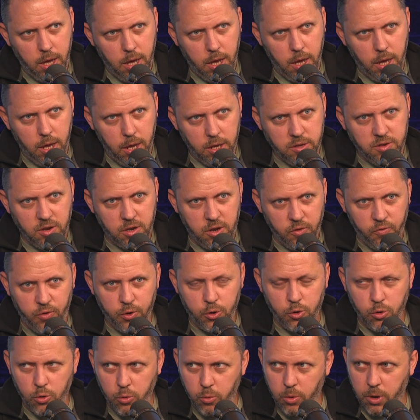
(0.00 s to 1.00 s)
is a
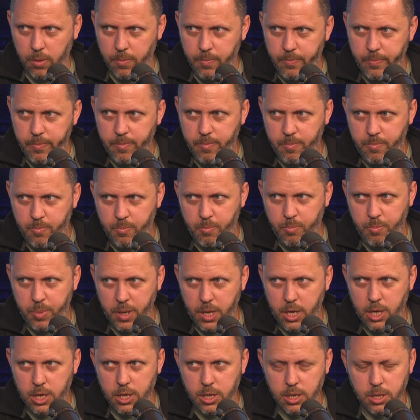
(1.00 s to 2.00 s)
difficult one
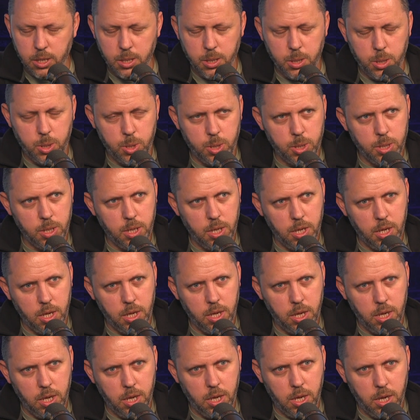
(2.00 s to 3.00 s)
because
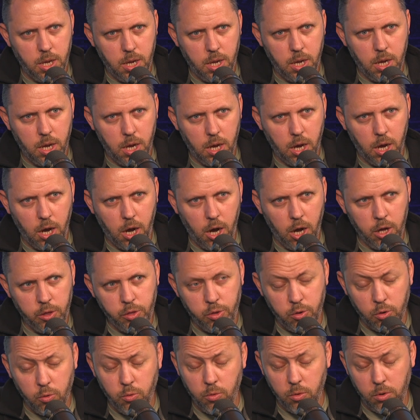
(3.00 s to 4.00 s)
I
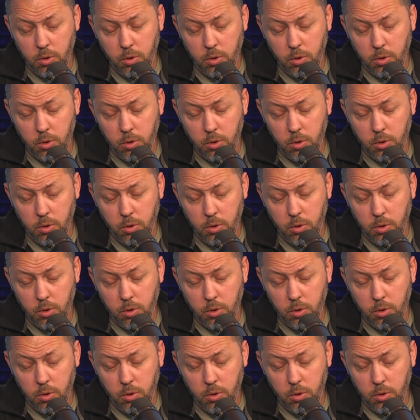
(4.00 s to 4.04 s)
thought